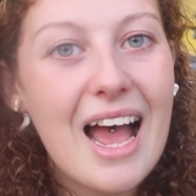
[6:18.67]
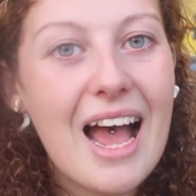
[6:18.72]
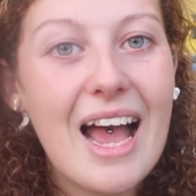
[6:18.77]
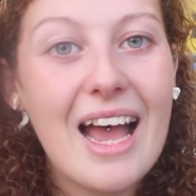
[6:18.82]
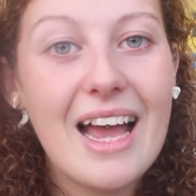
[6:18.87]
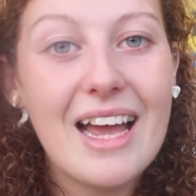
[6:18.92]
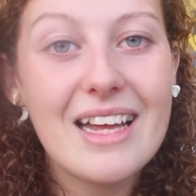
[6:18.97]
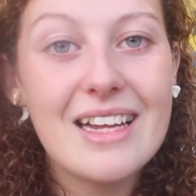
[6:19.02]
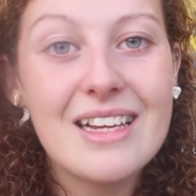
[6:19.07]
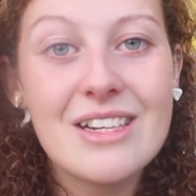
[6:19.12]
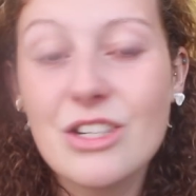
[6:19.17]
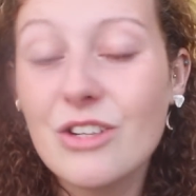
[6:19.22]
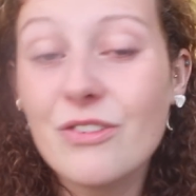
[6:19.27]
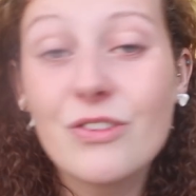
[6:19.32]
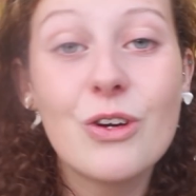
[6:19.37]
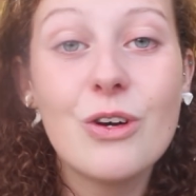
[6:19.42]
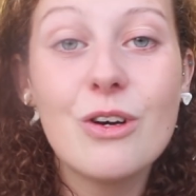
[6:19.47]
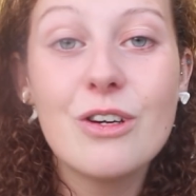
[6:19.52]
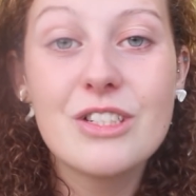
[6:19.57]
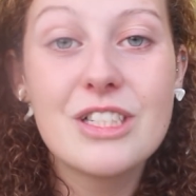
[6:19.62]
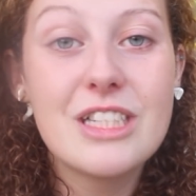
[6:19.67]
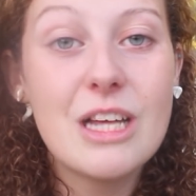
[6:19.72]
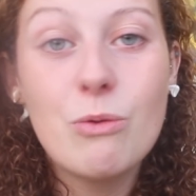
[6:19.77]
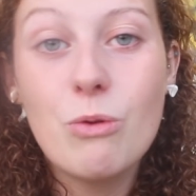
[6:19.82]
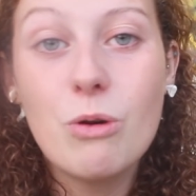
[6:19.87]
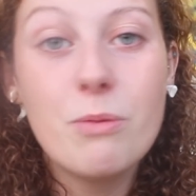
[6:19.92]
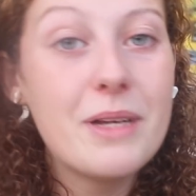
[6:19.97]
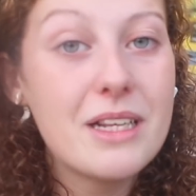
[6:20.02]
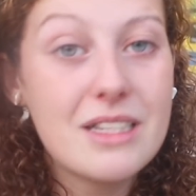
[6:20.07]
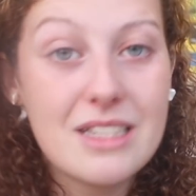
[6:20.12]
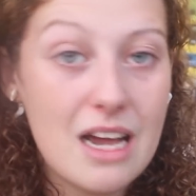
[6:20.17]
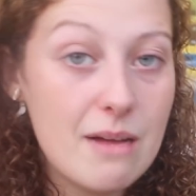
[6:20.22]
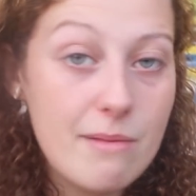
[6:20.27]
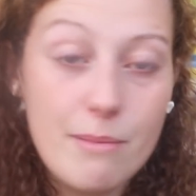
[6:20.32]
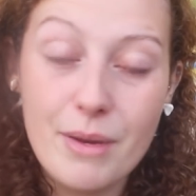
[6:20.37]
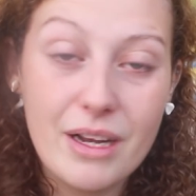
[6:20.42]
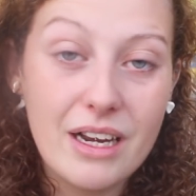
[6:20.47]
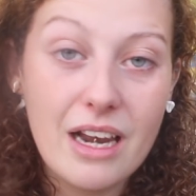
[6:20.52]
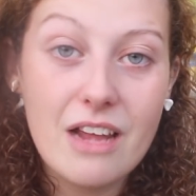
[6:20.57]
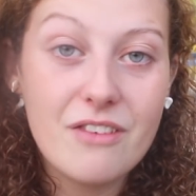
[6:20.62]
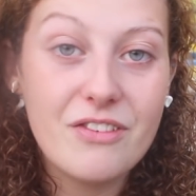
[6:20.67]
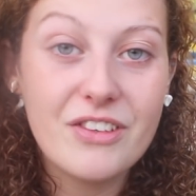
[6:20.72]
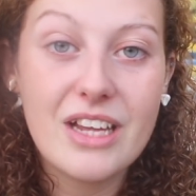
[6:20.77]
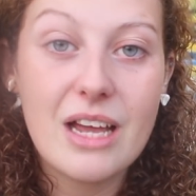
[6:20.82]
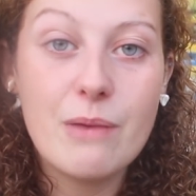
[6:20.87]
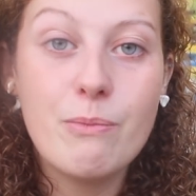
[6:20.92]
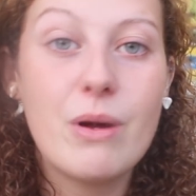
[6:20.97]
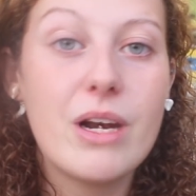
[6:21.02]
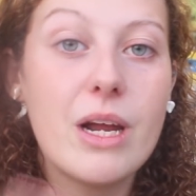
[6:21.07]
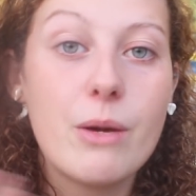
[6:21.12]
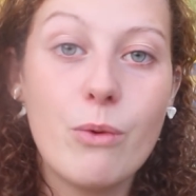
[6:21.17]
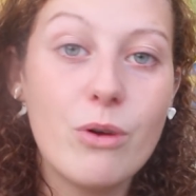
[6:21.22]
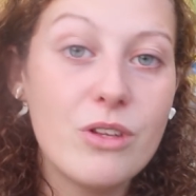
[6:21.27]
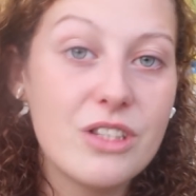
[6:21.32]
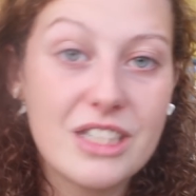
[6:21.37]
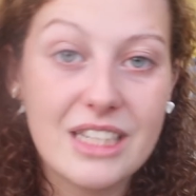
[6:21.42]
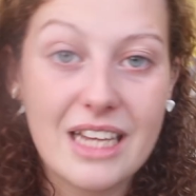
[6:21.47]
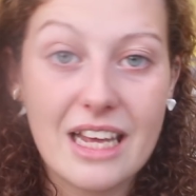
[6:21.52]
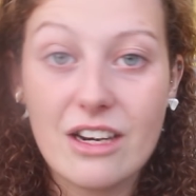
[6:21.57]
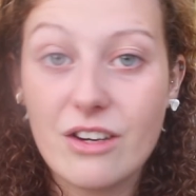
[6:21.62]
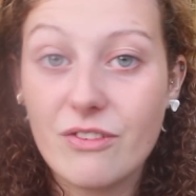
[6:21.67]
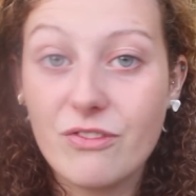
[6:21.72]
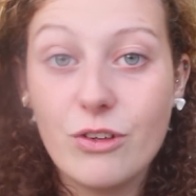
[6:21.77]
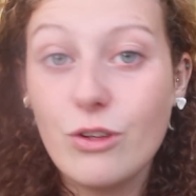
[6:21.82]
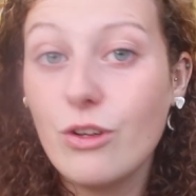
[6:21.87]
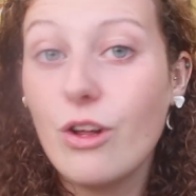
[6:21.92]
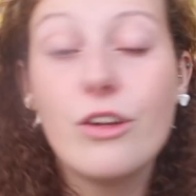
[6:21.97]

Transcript: And of course there will be a time in my life again when I want to get an